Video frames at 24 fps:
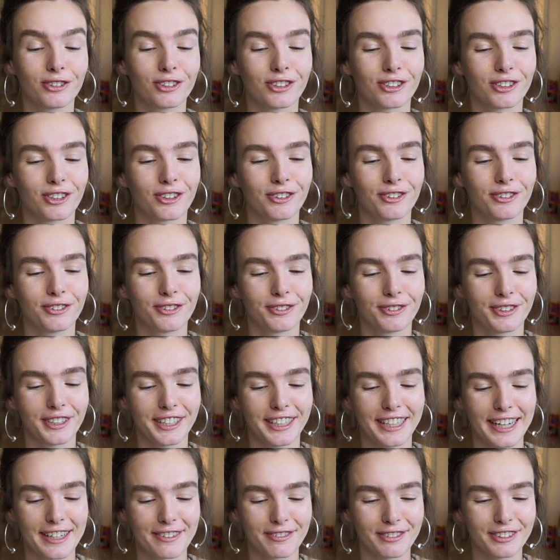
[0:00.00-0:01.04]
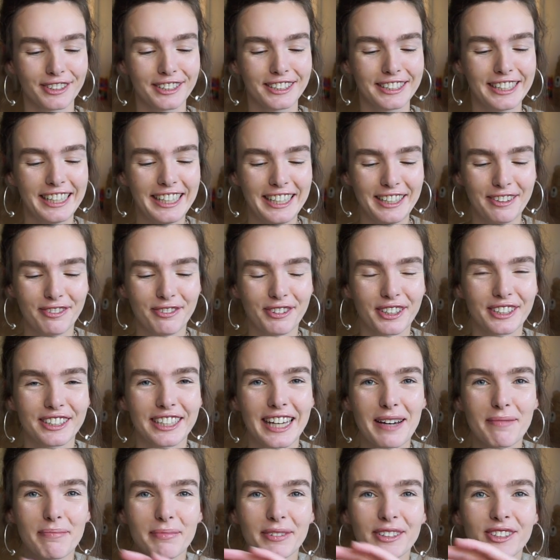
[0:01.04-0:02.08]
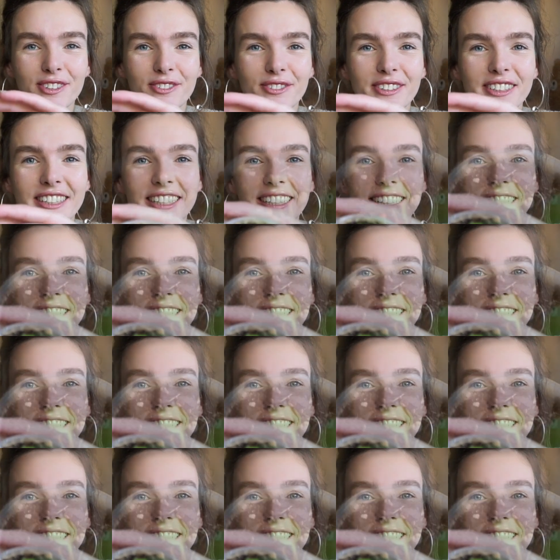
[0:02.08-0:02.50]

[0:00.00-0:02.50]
So yeah, we'll see what happens with it.